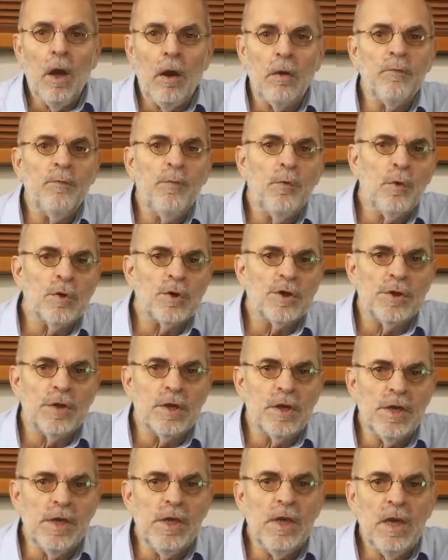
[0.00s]

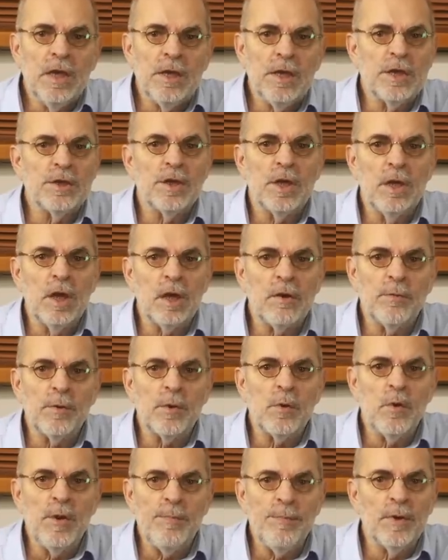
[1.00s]
Unfortunately, there's a lot of
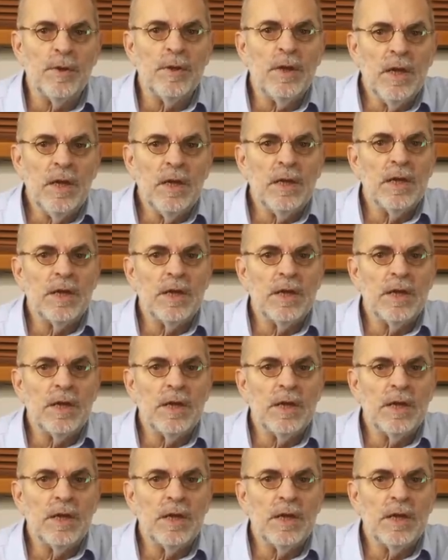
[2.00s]
equipment